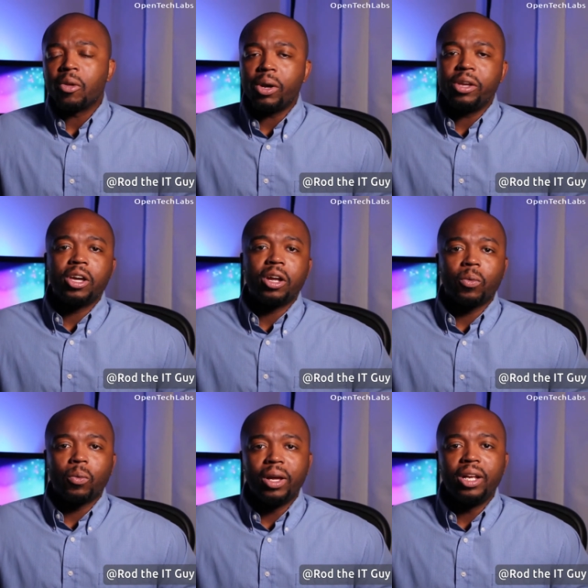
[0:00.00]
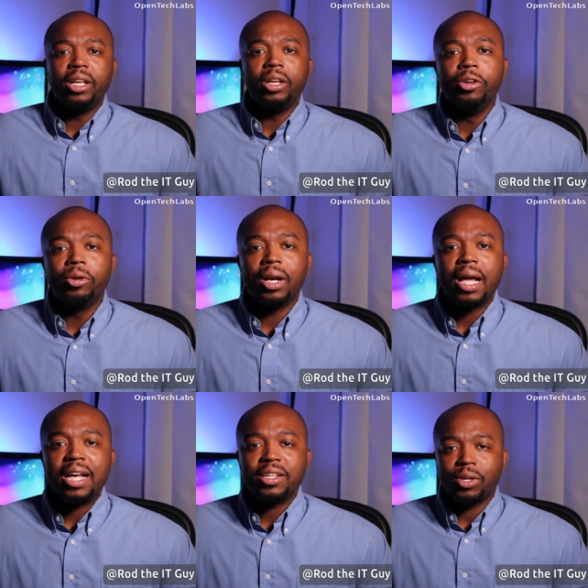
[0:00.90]
where you're gonna really
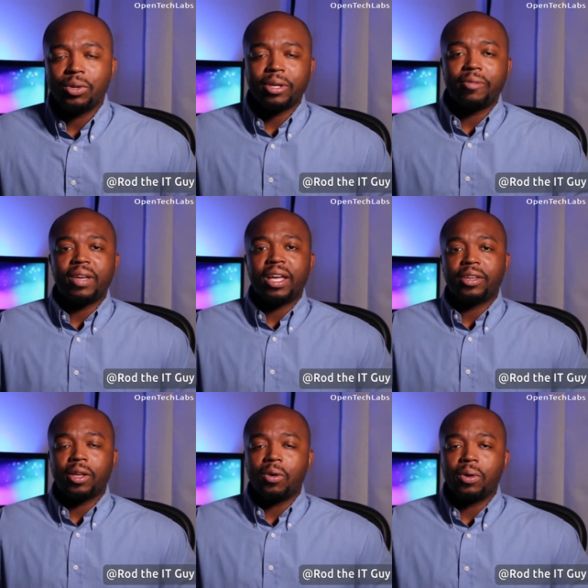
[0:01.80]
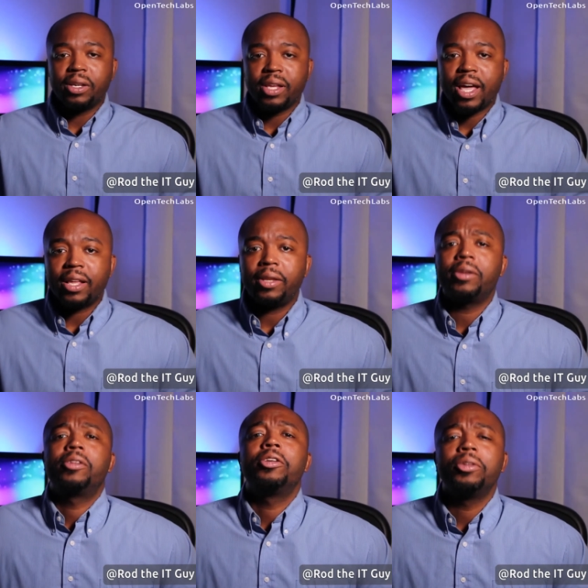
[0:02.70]
utilize those advanced coding
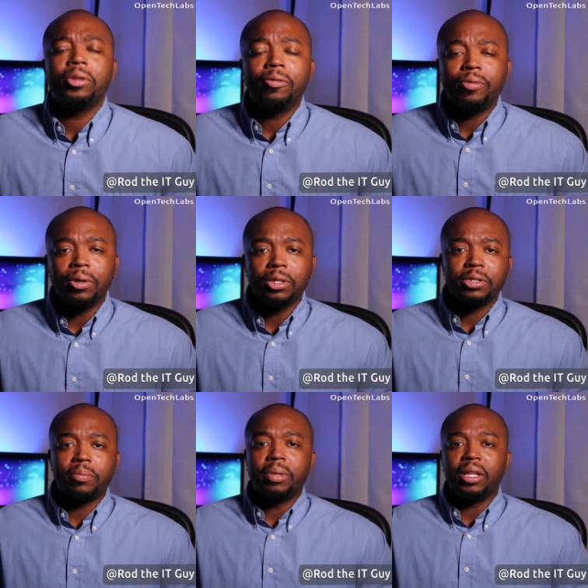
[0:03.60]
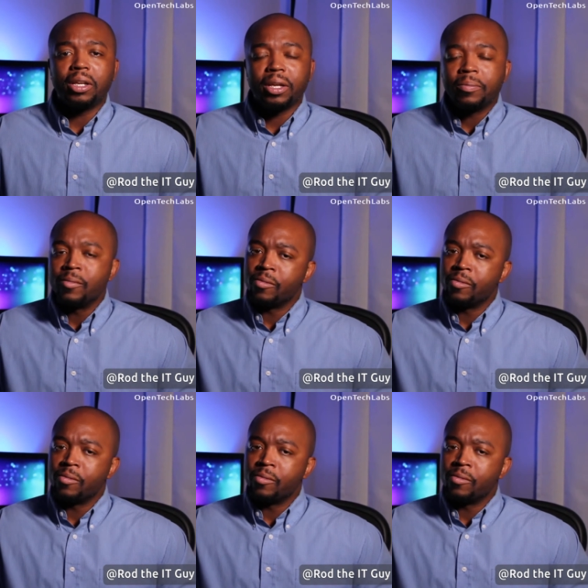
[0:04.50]
tactics to the fullest ability.